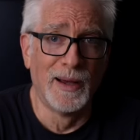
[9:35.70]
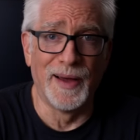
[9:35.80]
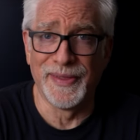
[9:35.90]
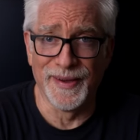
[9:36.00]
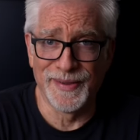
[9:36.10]

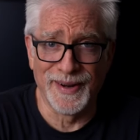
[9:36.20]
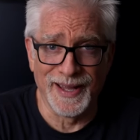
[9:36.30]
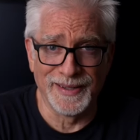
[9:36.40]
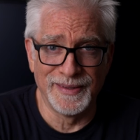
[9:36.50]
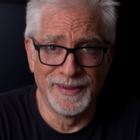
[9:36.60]
On the other
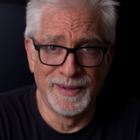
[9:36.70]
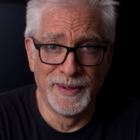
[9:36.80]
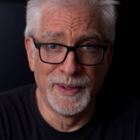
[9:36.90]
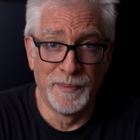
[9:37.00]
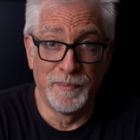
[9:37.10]
hand,
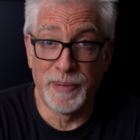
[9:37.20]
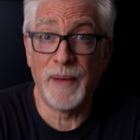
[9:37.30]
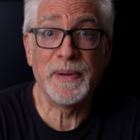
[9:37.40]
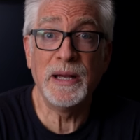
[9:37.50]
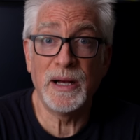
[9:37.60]

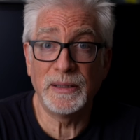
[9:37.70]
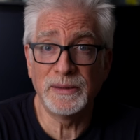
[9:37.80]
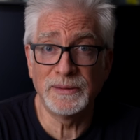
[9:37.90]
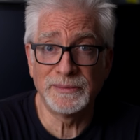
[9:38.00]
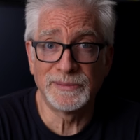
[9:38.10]
popping
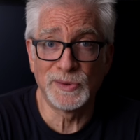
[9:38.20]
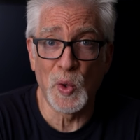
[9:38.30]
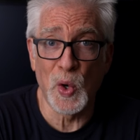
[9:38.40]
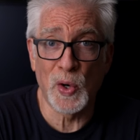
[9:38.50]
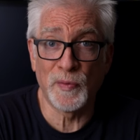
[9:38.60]
color
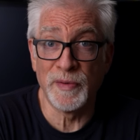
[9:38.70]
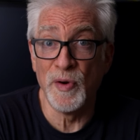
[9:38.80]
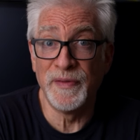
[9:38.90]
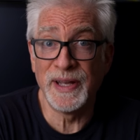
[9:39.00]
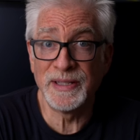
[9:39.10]
or
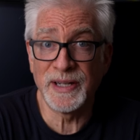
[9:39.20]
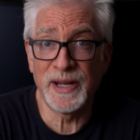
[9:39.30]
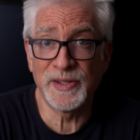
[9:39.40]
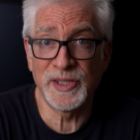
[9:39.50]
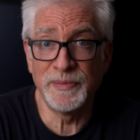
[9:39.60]
removing
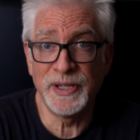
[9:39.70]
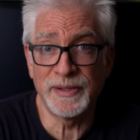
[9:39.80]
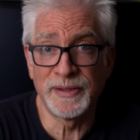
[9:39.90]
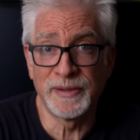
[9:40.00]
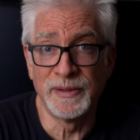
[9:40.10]
entire
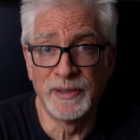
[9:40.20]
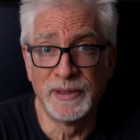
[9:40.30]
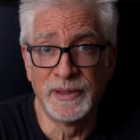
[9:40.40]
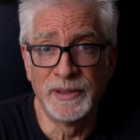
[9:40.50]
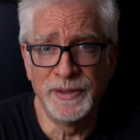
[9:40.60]
subjects?
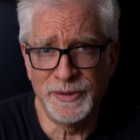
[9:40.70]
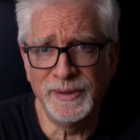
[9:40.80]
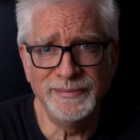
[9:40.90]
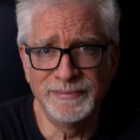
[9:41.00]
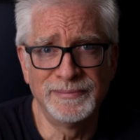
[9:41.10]

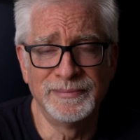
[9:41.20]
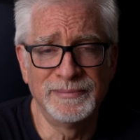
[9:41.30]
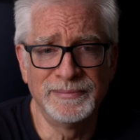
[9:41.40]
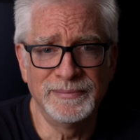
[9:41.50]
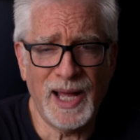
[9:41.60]
Sure,
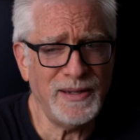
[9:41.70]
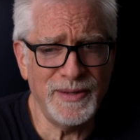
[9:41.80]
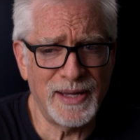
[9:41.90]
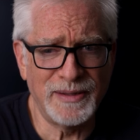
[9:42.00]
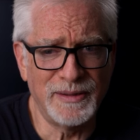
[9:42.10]
I do
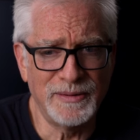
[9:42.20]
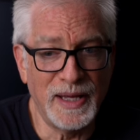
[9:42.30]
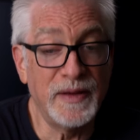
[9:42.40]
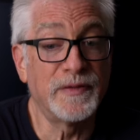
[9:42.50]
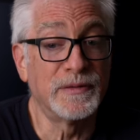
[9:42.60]
that too,
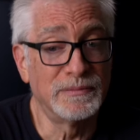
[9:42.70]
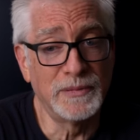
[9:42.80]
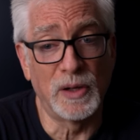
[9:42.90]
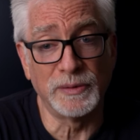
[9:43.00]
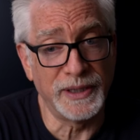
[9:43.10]
if
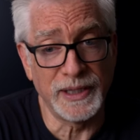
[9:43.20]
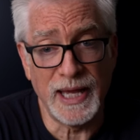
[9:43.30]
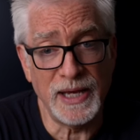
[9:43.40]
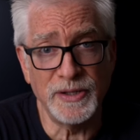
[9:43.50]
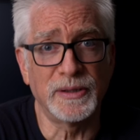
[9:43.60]
only
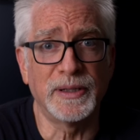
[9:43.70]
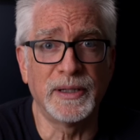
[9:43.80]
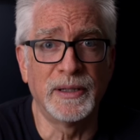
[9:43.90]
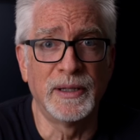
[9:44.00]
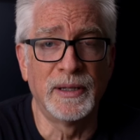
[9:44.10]
occasionally.